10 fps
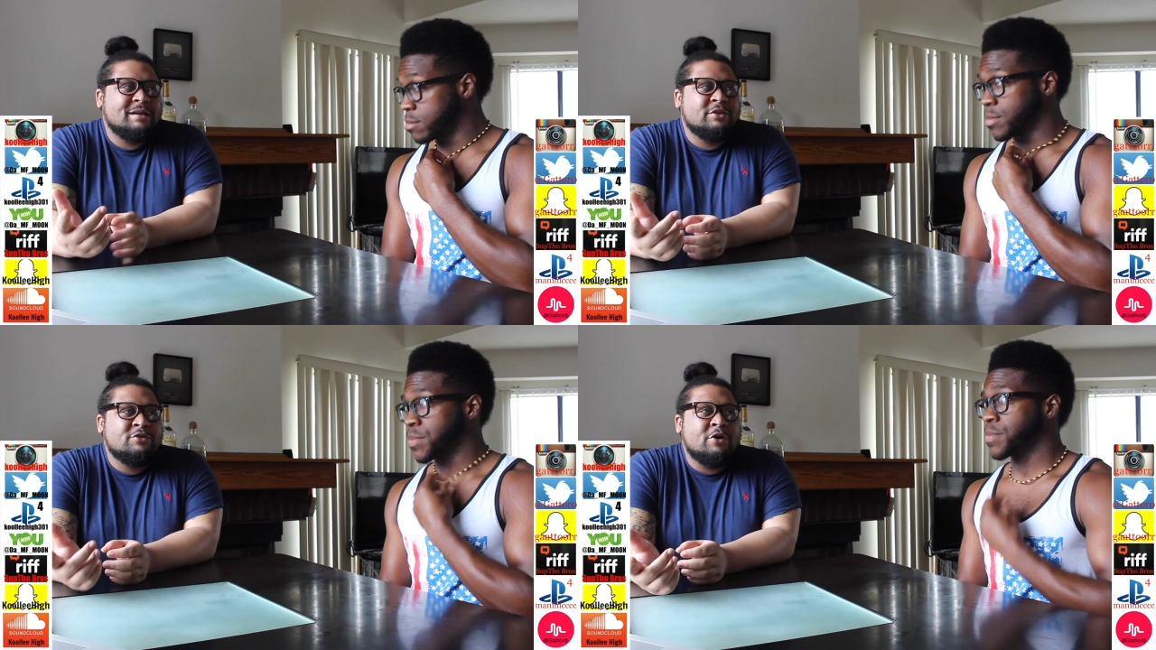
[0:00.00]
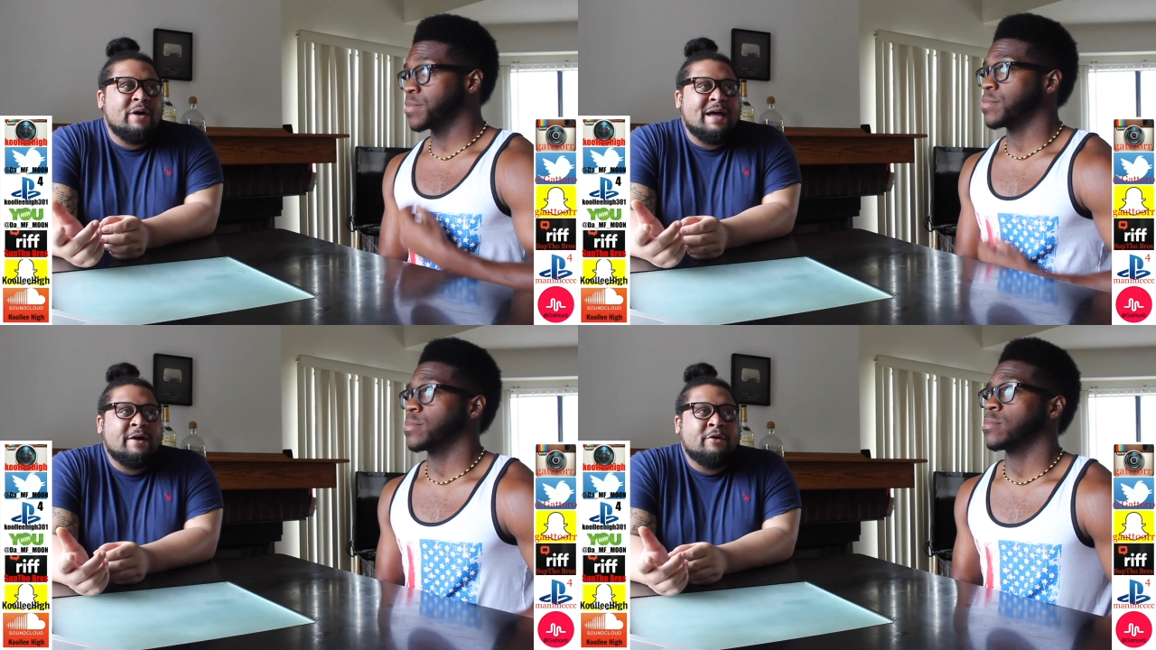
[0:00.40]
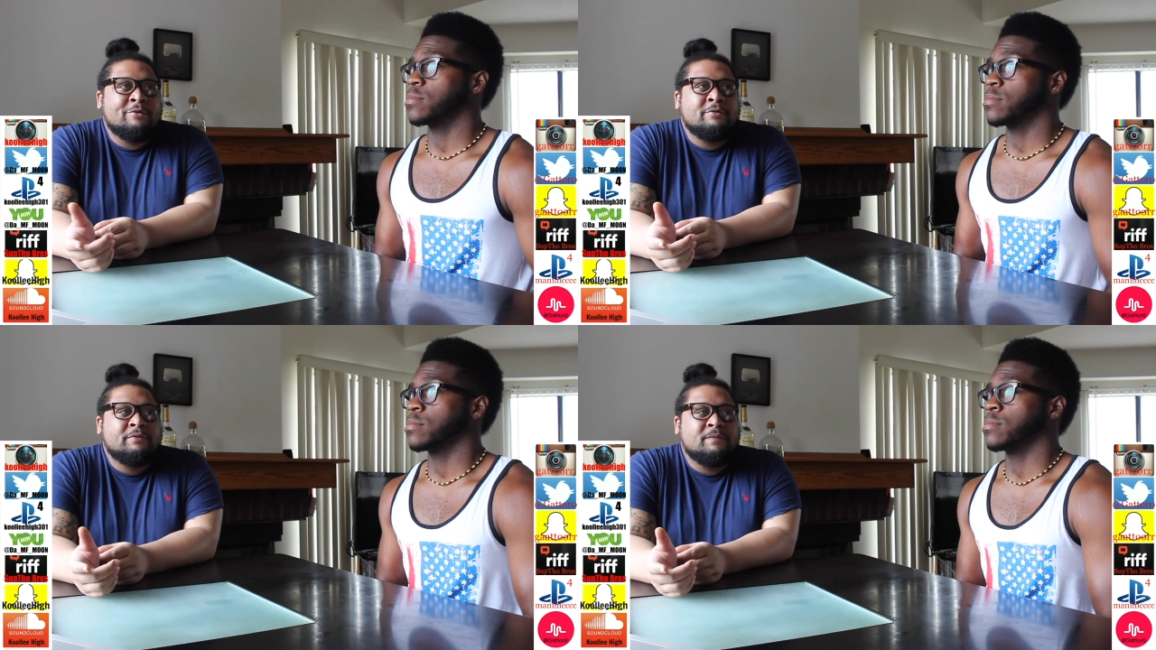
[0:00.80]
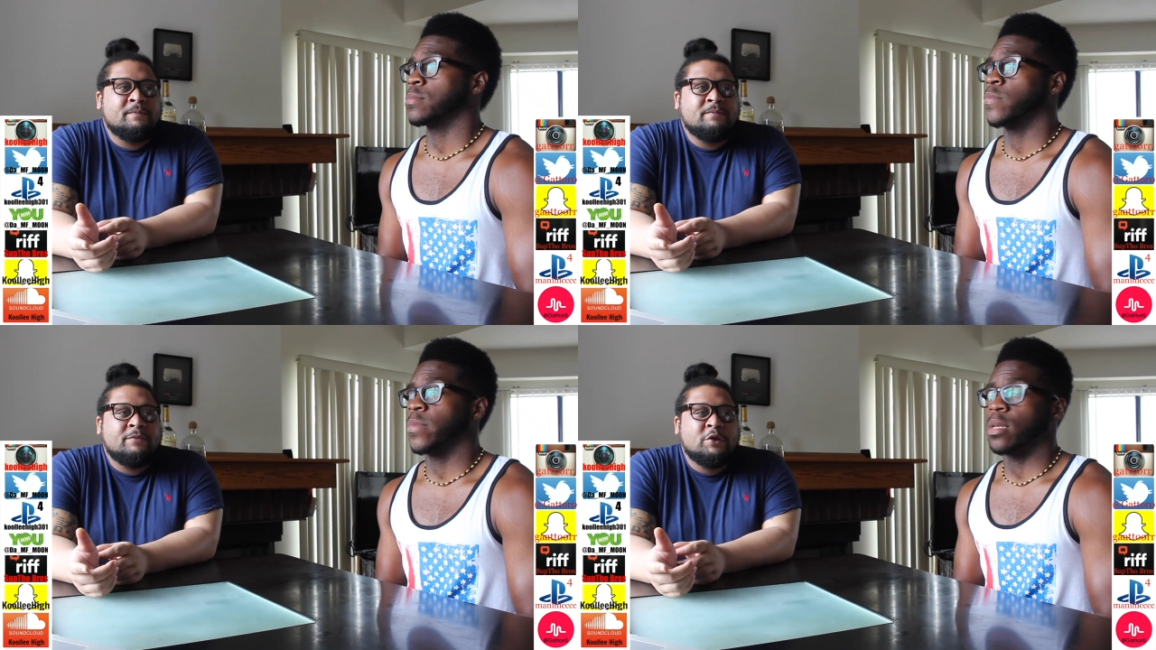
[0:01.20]
Speaker 1: You know how
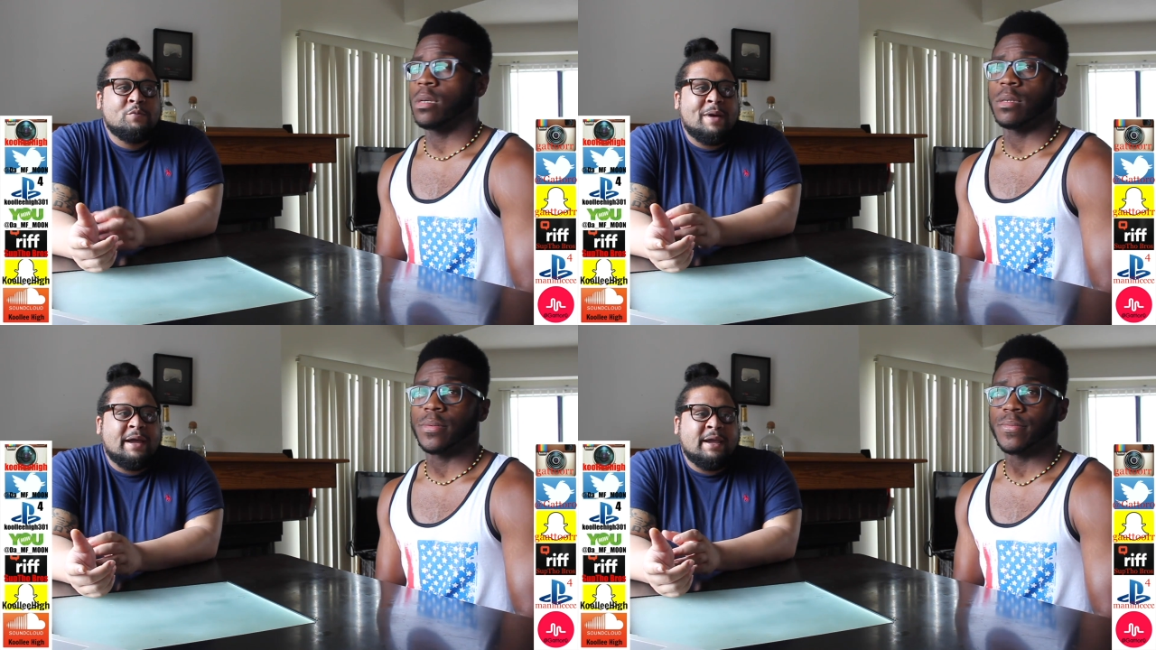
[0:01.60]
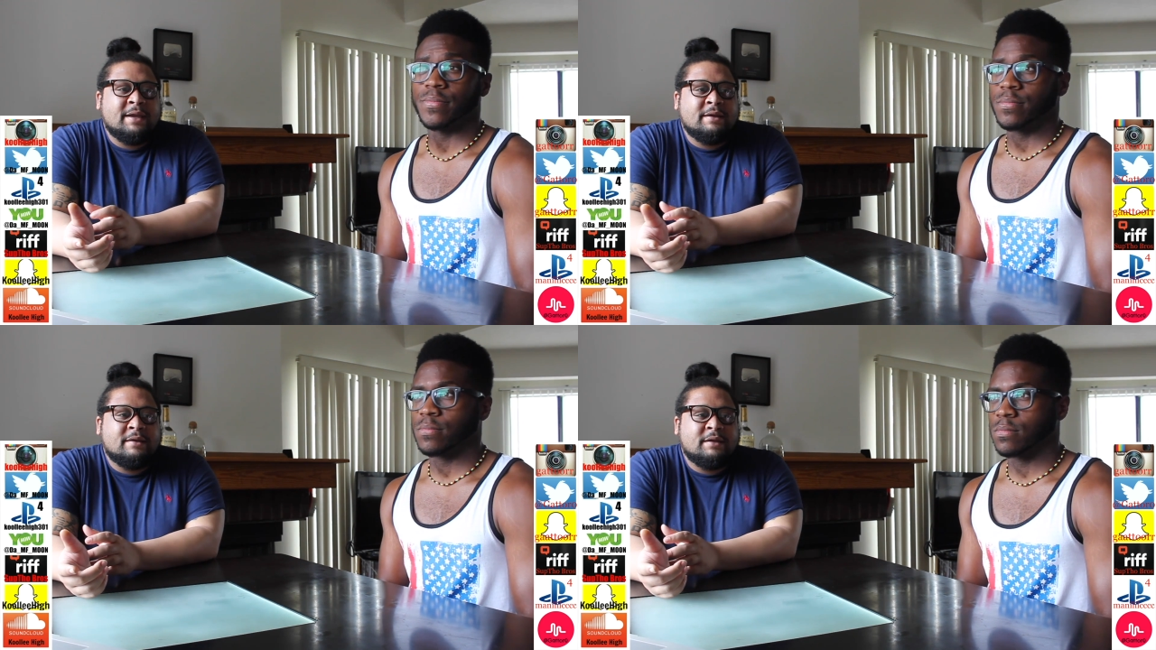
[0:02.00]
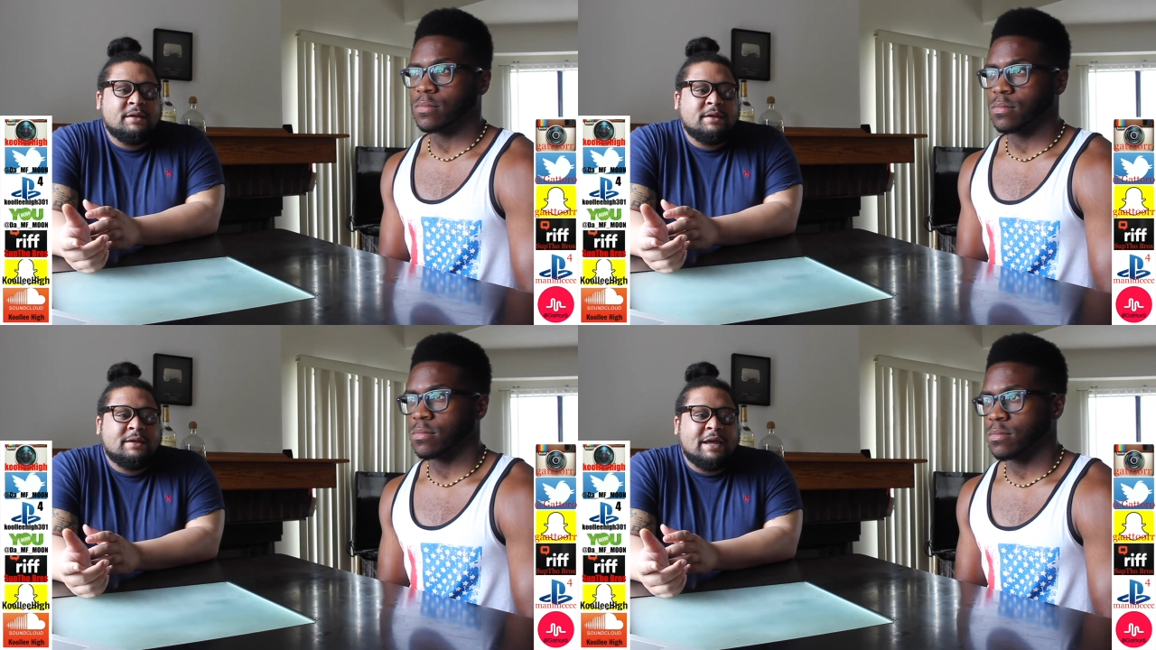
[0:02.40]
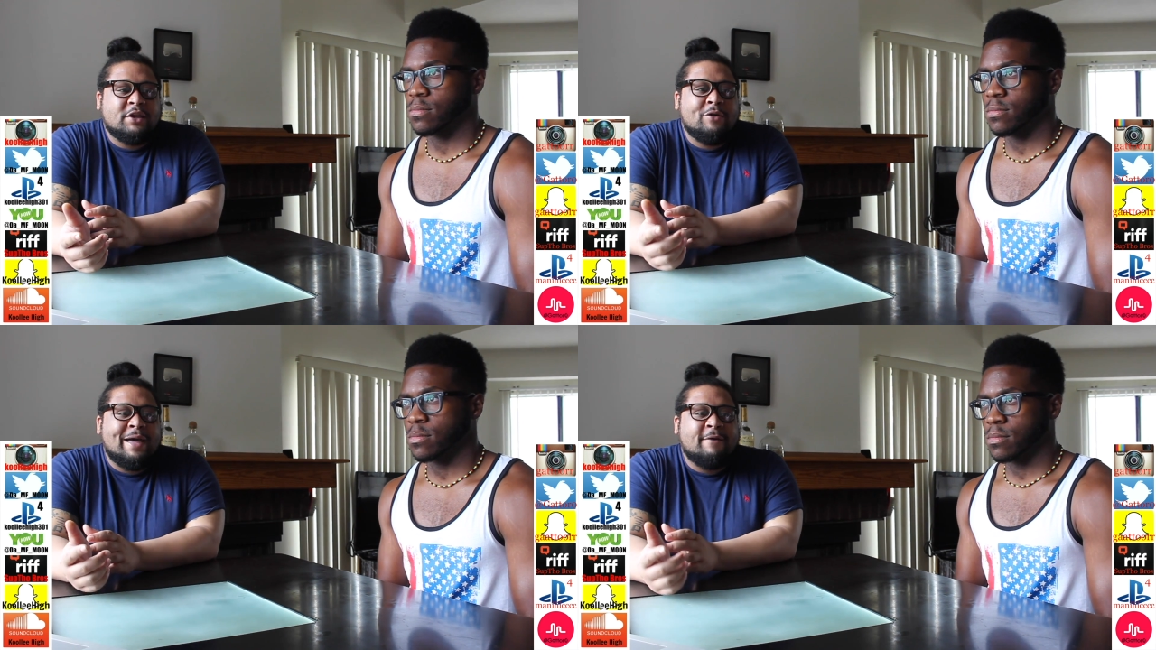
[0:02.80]
you might like
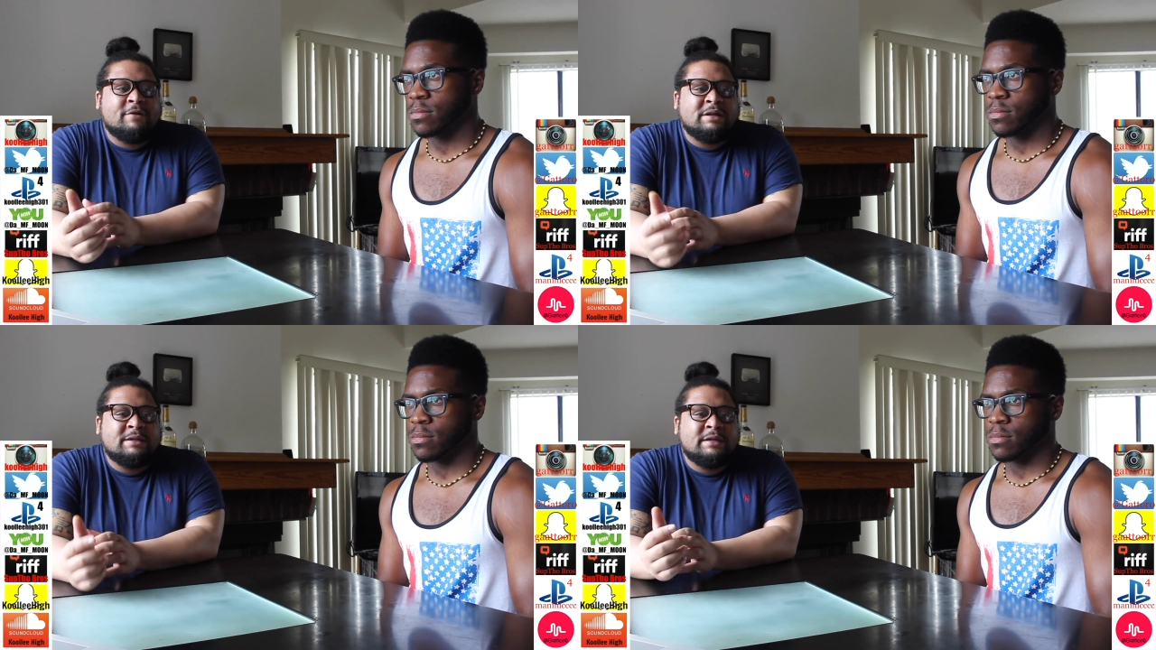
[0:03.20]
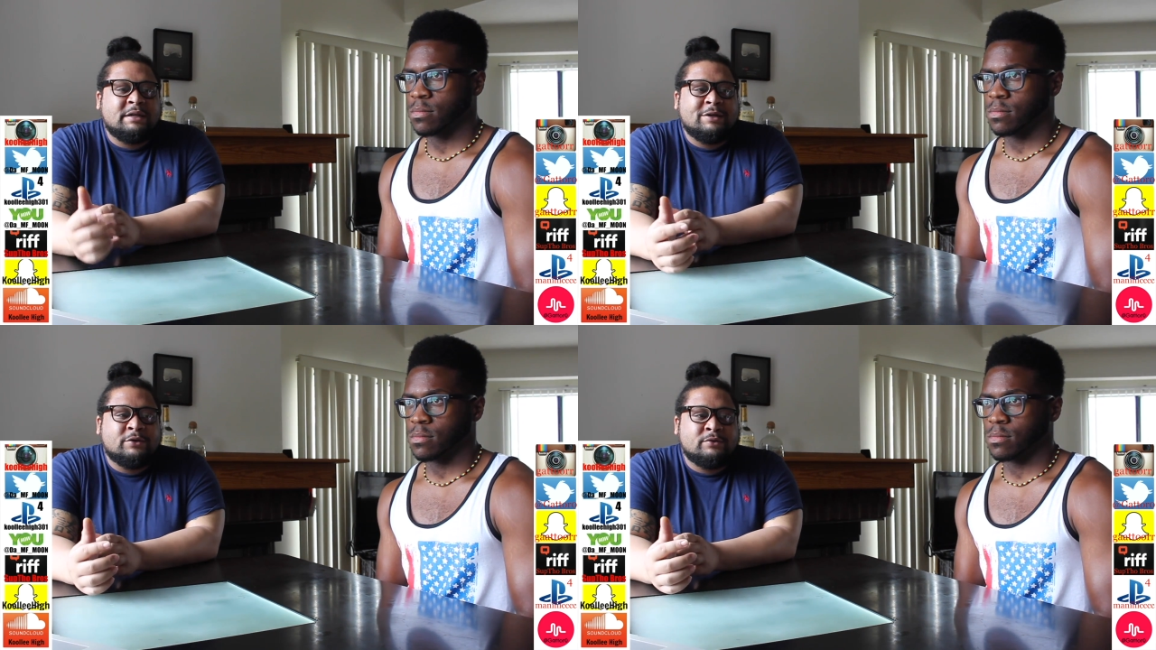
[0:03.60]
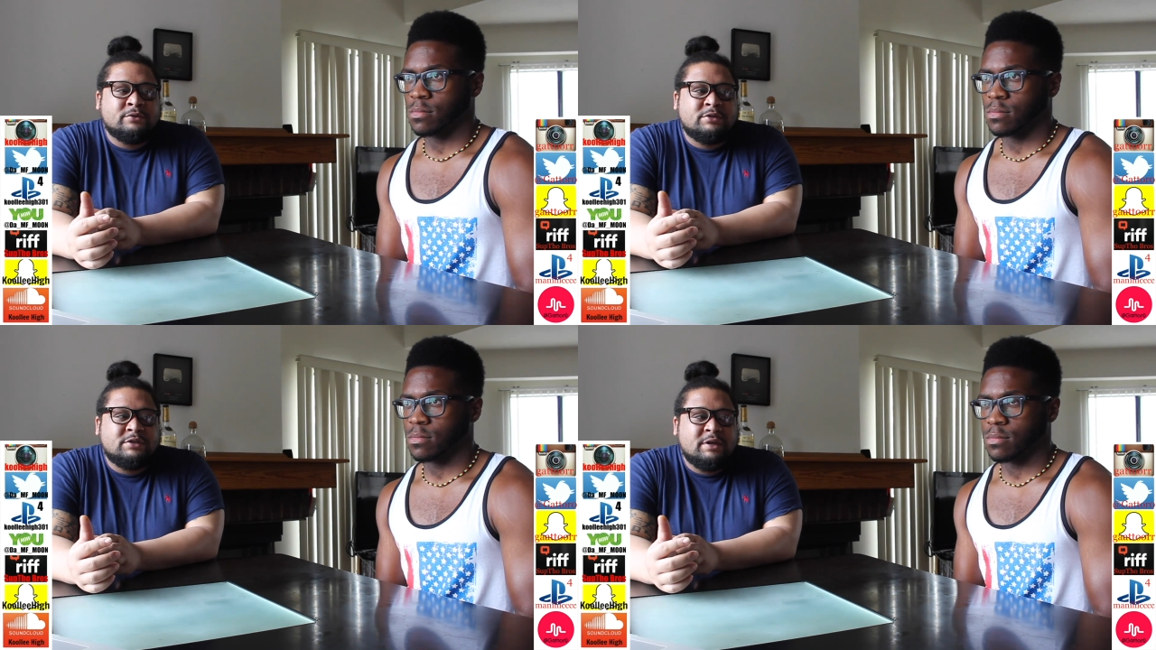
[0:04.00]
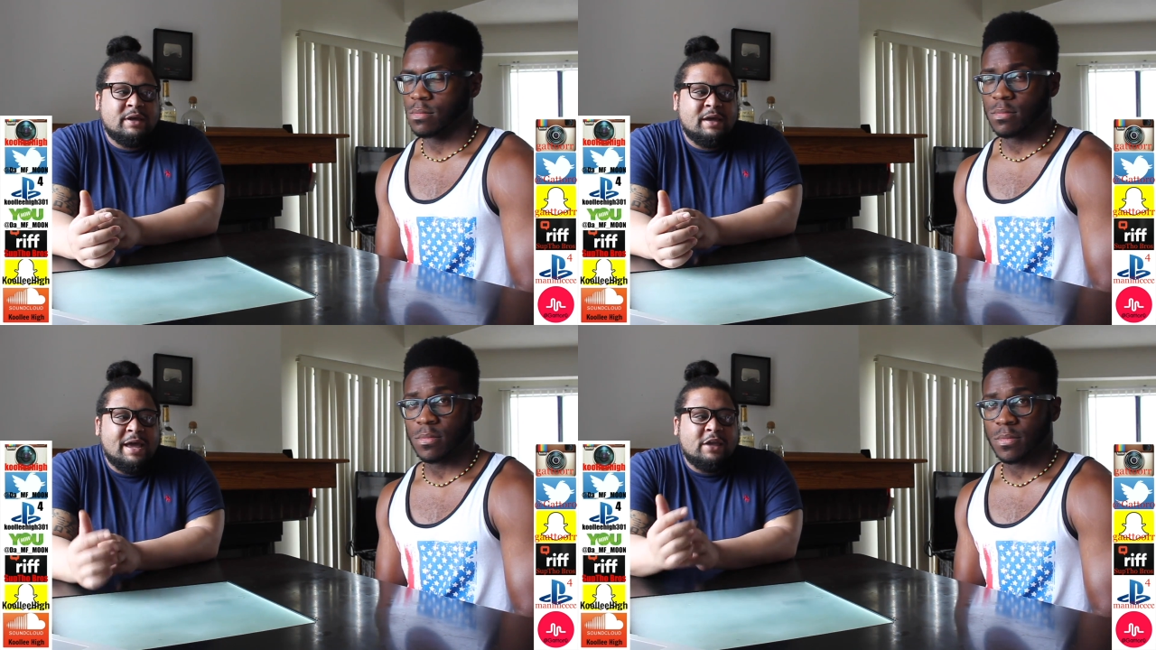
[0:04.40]
you'll have clean clothes
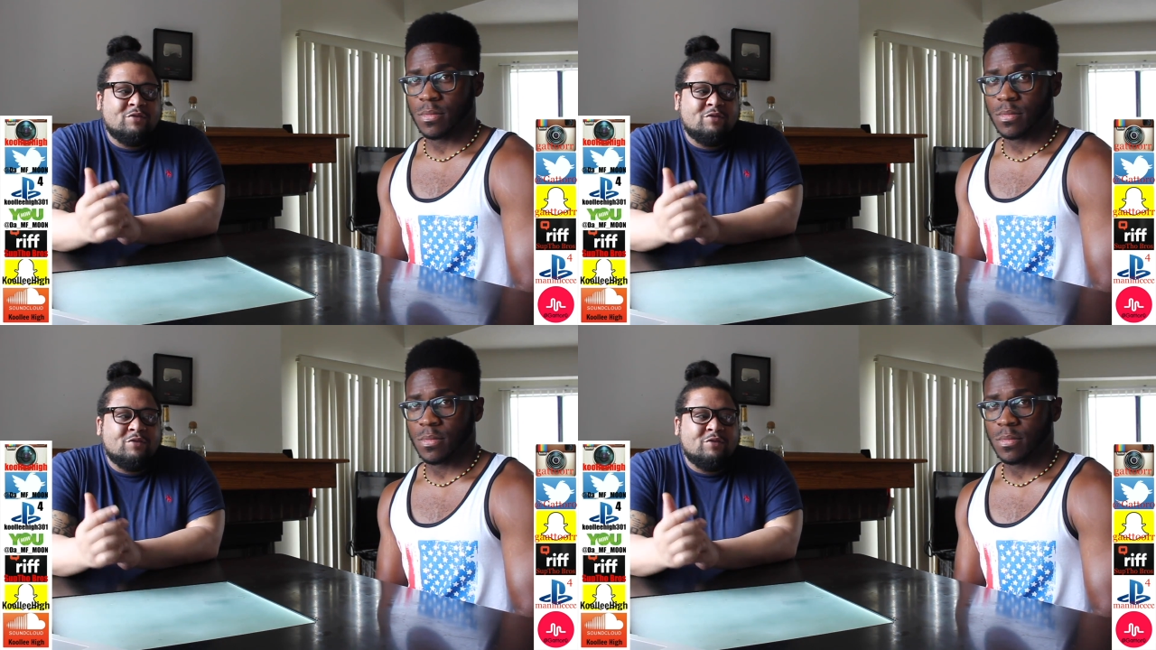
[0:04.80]
and